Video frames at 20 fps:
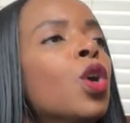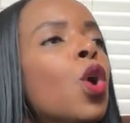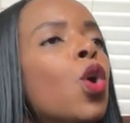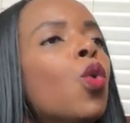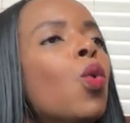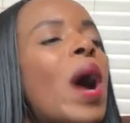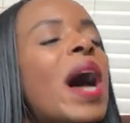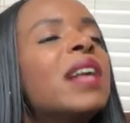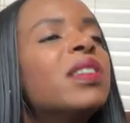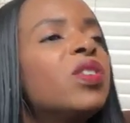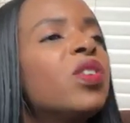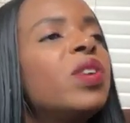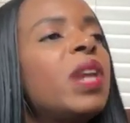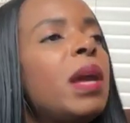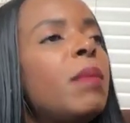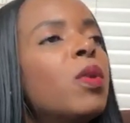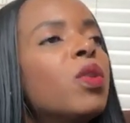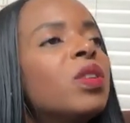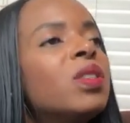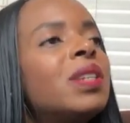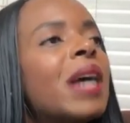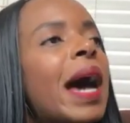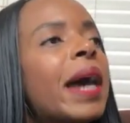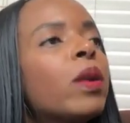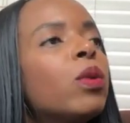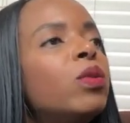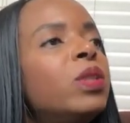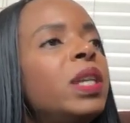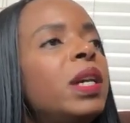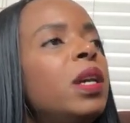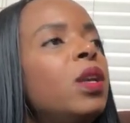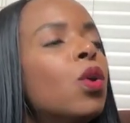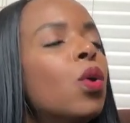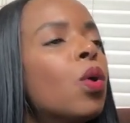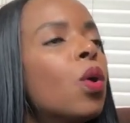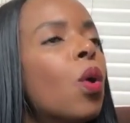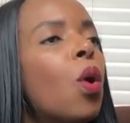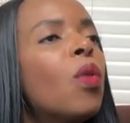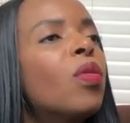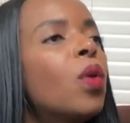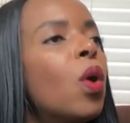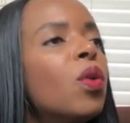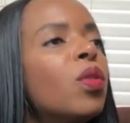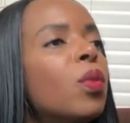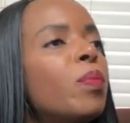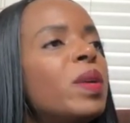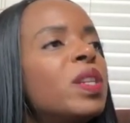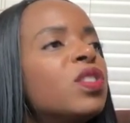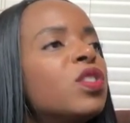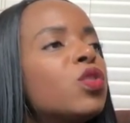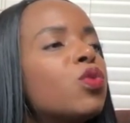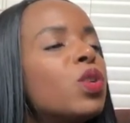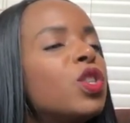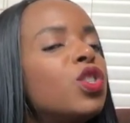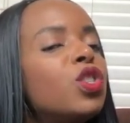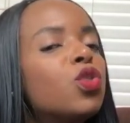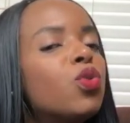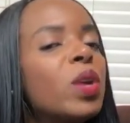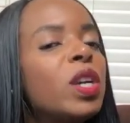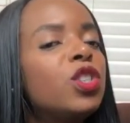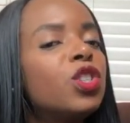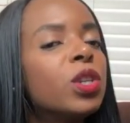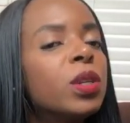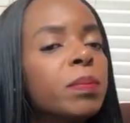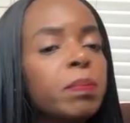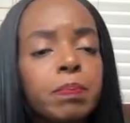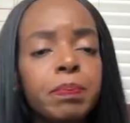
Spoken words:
who has their name on the title deed or on the business registration,